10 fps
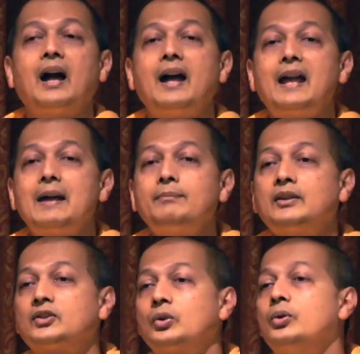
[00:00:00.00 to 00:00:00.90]
I am
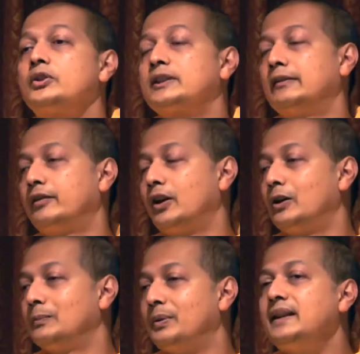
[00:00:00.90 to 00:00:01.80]
the source of
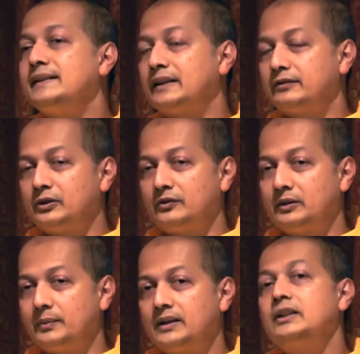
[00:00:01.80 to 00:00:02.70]
all peace and fulfillment.